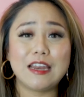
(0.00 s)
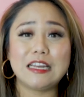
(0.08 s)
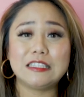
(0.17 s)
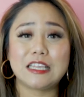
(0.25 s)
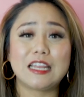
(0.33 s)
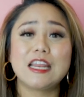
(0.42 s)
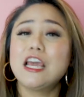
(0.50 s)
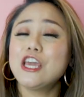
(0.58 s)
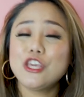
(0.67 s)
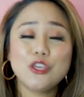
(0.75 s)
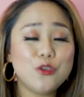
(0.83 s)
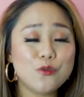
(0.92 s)
is it.
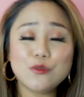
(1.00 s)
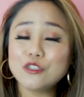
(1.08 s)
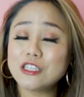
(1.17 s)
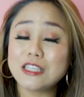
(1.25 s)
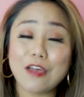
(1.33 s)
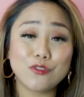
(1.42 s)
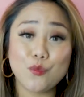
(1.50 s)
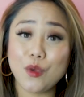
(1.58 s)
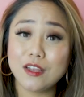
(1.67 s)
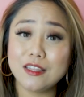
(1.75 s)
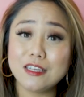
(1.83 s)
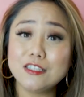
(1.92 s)
You just have to
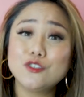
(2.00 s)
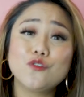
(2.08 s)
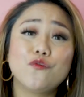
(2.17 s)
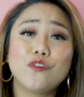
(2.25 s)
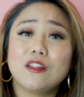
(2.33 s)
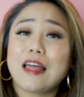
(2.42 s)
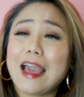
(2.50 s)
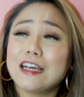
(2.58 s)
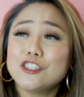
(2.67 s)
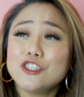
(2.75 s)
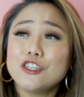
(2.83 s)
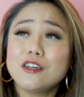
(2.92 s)
wear this to feel
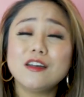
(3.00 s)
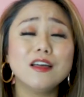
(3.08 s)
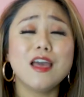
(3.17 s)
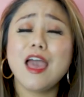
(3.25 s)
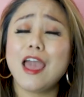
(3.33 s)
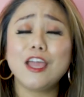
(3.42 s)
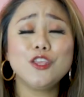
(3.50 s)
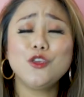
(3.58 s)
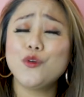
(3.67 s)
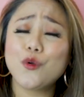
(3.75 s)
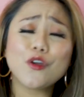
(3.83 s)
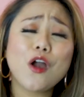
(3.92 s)
extra, and
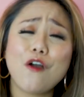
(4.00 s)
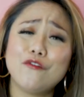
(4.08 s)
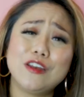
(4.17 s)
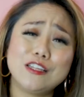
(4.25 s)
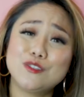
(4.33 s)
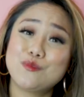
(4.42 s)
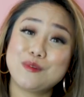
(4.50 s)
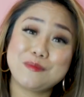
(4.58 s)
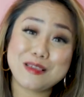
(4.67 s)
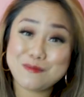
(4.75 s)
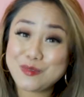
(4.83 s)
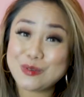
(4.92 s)
your confidence will
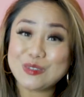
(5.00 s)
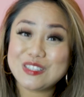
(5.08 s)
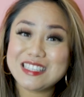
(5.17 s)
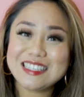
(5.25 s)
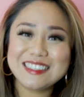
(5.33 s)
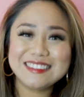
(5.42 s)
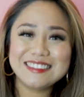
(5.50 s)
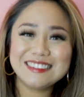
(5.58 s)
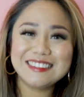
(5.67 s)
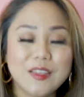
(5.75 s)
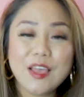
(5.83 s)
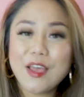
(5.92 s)
be boosted.
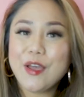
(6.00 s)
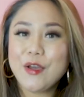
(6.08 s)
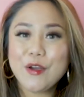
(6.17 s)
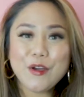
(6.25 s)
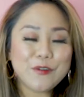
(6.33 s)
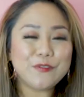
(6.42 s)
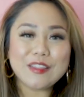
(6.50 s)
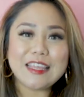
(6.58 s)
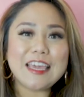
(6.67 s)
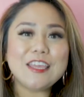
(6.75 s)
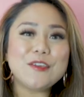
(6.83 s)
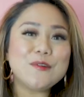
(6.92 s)

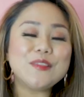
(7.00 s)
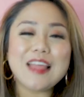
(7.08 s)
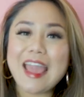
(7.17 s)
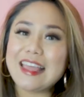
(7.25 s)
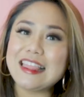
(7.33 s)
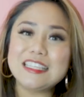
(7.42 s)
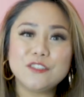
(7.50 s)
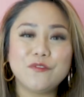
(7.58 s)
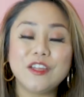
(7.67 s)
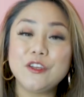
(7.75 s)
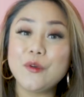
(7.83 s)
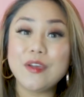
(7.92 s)
Hopefully you like this
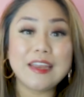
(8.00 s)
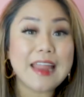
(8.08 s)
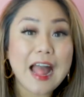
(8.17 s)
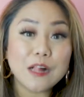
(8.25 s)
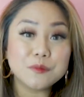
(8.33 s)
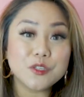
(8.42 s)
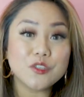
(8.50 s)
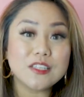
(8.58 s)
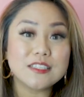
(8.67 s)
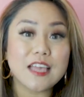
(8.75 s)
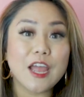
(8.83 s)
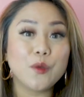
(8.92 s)
video and it helps you
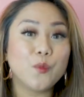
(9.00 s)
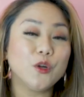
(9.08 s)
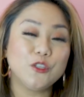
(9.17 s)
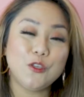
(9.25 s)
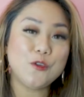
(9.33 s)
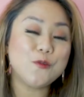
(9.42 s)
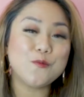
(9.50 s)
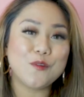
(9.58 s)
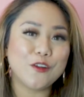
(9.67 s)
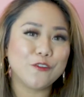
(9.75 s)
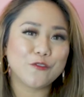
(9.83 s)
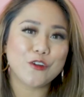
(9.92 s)
decide what you
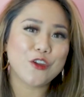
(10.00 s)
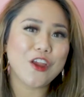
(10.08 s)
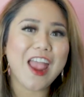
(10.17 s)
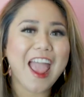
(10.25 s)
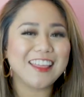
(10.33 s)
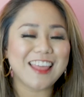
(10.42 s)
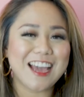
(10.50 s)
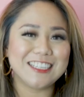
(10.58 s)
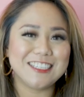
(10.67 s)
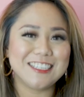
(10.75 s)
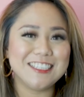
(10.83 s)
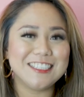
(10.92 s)
want for your
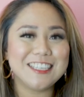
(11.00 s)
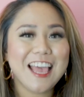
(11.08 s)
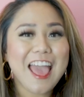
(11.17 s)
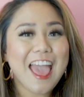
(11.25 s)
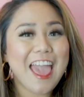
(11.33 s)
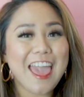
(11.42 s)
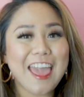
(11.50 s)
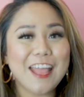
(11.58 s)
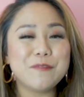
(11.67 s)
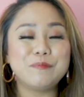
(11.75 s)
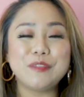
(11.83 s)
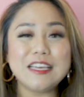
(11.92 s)
eyelashes.
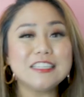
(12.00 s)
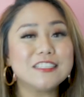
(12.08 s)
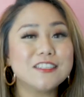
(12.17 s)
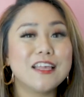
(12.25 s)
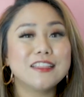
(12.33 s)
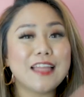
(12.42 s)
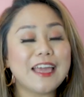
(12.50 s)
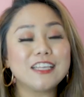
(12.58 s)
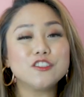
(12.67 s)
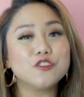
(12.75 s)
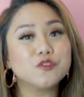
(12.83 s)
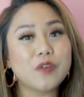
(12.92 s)
And please like
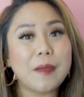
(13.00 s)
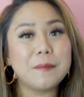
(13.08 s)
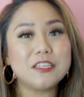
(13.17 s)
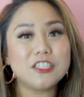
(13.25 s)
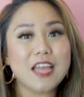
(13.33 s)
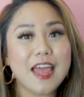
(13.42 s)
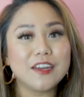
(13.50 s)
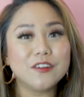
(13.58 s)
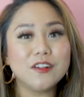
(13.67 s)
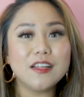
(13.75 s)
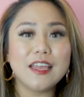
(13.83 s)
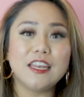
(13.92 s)
and subscribe my
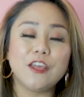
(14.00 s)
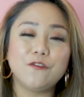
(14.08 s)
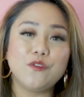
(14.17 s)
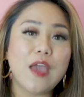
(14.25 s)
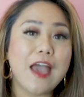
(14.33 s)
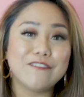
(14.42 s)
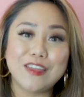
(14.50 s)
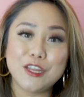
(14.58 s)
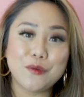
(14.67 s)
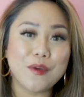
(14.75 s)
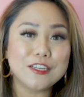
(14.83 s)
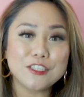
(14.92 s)
channel. And if you have
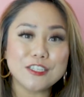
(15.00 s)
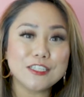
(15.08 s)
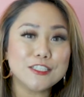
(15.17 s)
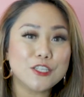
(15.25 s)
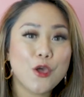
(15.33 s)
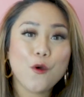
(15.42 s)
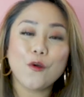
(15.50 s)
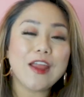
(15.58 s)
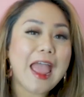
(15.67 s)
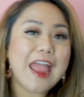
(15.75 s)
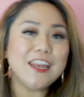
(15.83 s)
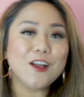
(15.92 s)
any questions or
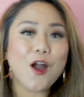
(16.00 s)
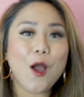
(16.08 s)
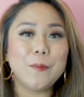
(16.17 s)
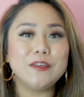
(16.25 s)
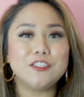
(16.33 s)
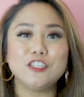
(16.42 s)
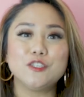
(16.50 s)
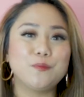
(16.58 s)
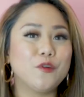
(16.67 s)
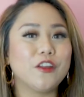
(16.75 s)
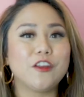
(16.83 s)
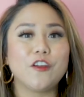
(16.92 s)
any comments, just
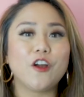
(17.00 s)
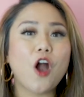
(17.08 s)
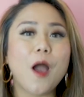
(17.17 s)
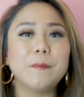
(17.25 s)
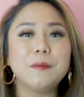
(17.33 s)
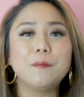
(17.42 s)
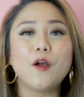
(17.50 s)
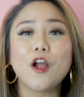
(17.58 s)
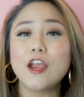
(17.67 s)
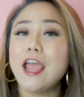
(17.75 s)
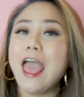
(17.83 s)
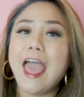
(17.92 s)
put it in a comment
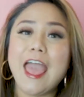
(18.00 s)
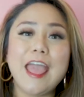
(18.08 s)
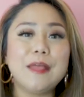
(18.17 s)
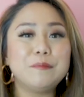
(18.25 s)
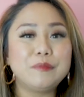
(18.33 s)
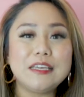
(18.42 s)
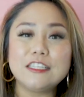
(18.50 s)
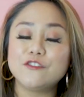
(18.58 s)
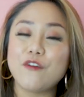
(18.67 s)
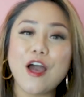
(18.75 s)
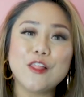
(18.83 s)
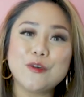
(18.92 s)
bar. And please
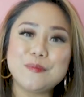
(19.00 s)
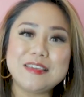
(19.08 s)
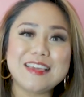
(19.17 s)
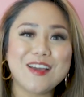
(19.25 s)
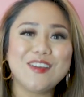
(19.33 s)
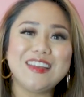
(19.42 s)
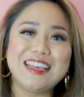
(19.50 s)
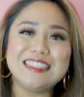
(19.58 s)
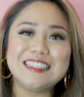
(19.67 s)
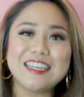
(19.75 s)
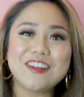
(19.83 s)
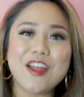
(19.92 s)
follow me on
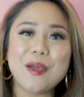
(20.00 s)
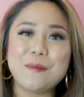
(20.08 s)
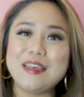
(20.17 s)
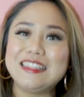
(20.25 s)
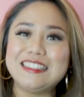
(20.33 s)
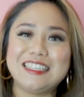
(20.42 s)
Instagram and